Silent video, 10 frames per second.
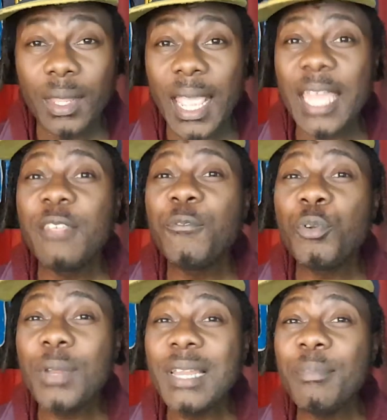And if you
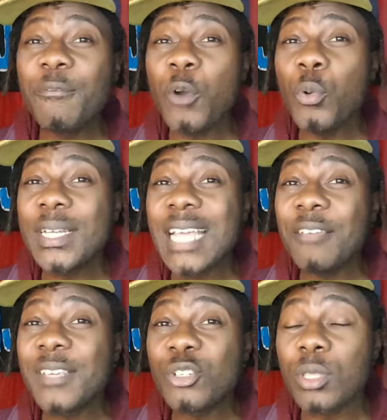really, before we dive
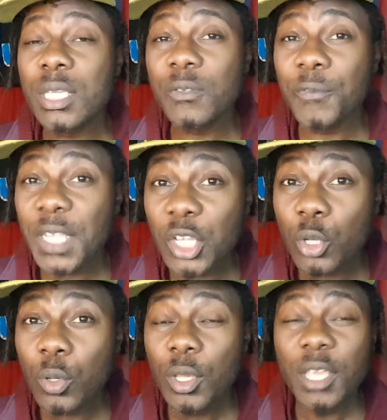into this
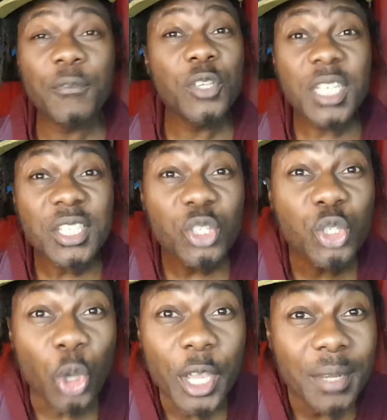video, if you just
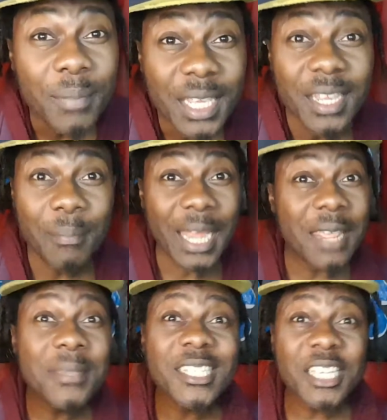joined me here, my
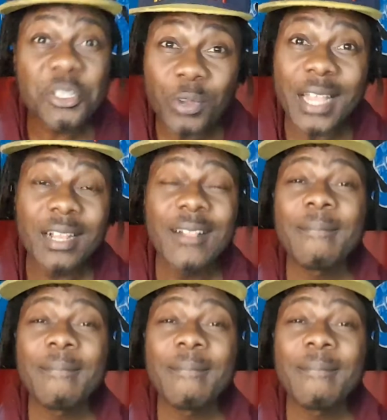name is Israel.